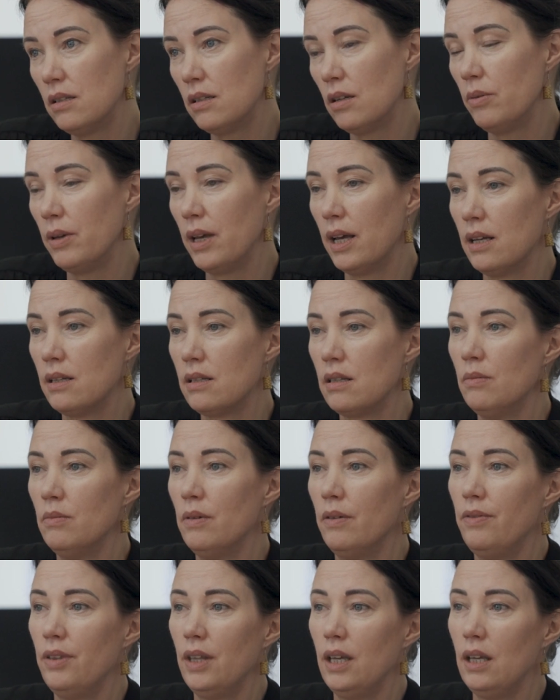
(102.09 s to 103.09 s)
So we asked them
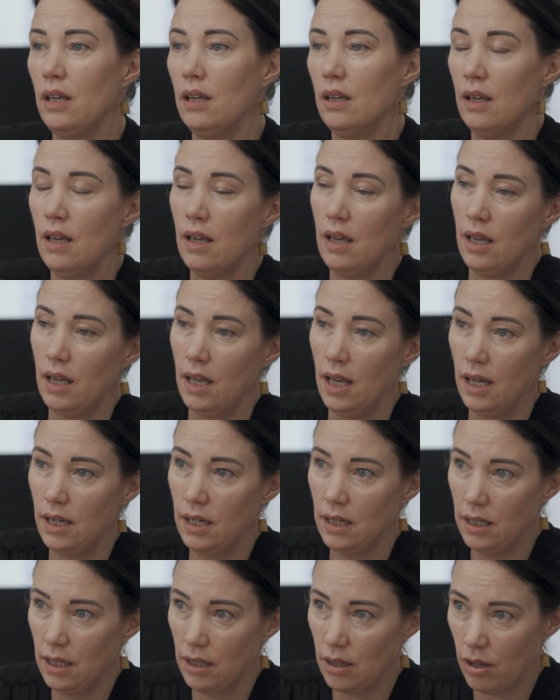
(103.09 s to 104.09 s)
if they had
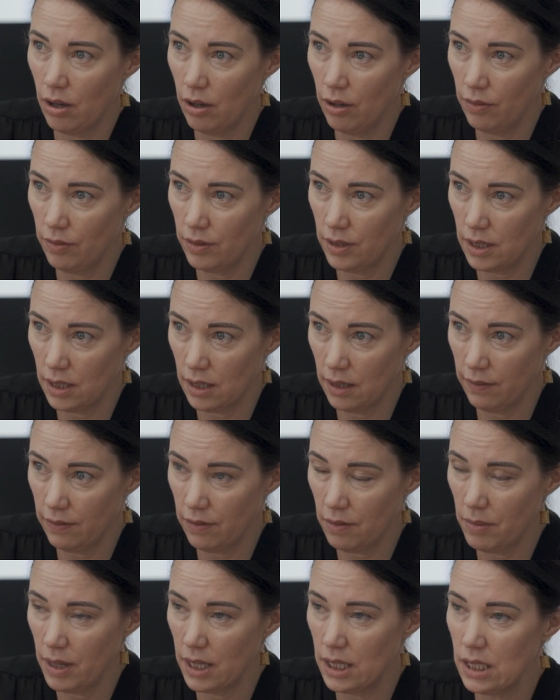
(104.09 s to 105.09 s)
any COVID
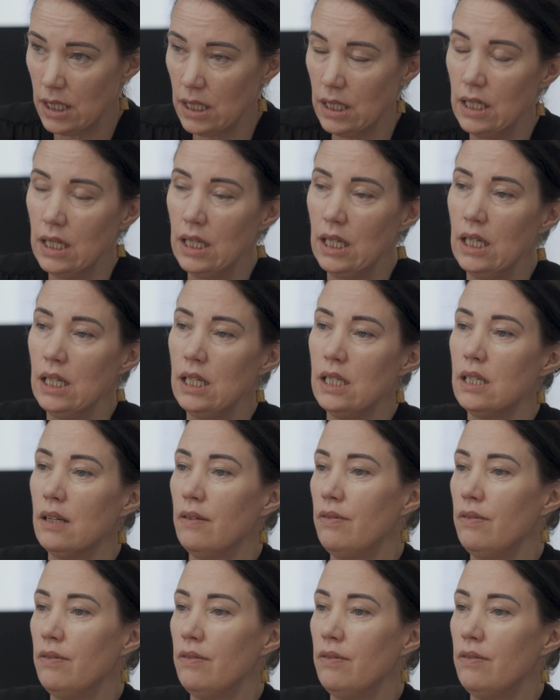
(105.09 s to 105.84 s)
information needs,